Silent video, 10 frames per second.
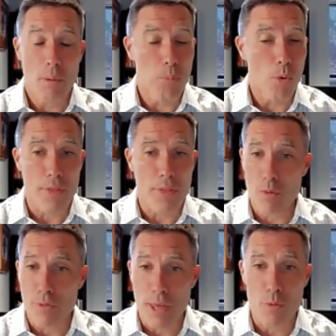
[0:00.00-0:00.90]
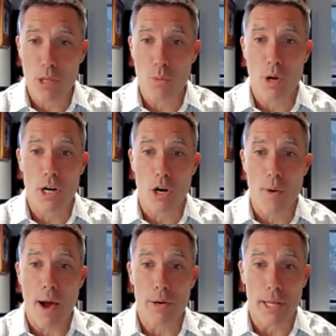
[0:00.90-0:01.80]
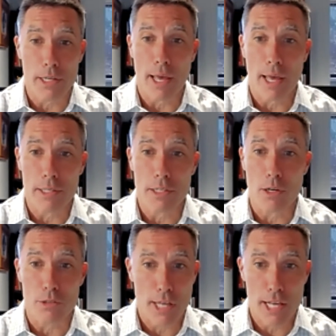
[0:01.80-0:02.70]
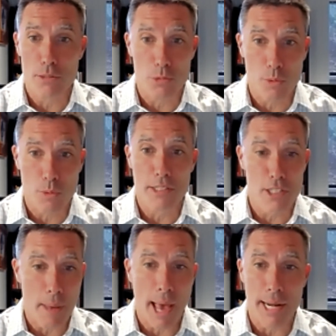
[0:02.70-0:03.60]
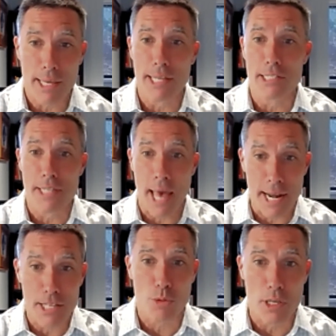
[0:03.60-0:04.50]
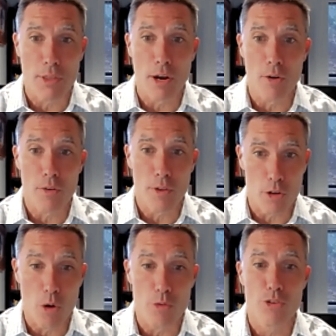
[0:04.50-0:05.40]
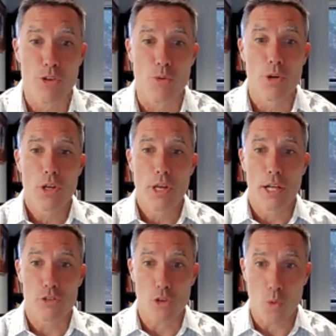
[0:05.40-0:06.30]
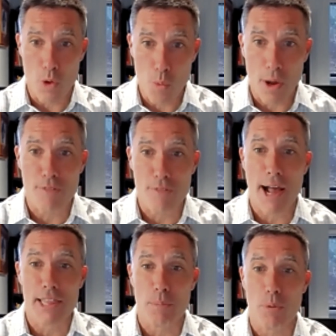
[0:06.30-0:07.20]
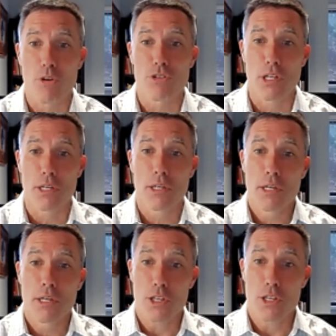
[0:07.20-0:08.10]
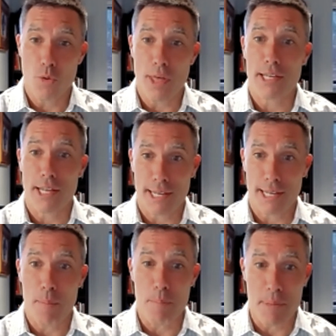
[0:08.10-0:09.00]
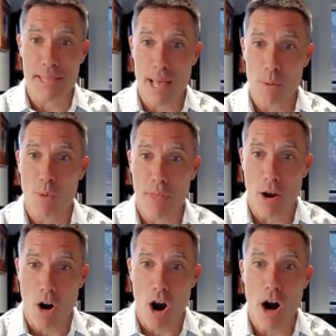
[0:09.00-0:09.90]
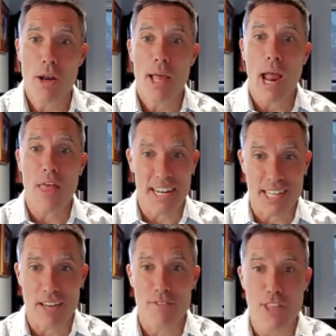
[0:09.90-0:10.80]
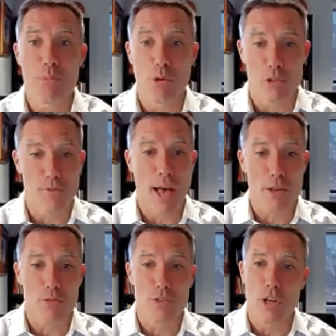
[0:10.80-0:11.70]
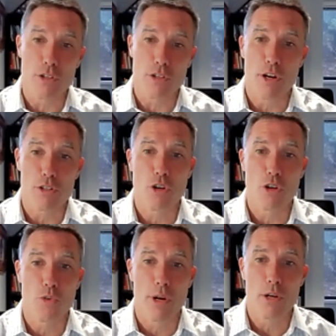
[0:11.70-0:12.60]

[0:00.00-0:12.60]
But boy, they really want to go out and take some swings in the batting cage. That is really their go-to. And so we want to find the person, that can kind of meet them where they are, and then give them those values that are so